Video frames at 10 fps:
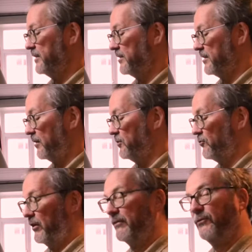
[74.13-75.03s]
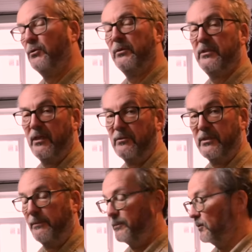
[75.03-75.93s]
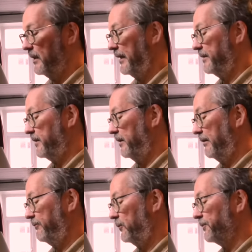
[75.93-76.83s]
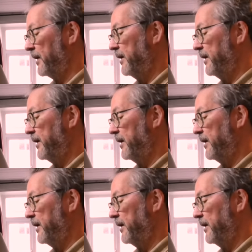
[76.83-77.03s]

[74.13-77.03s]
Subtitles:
So straightforward, so simple and delightful.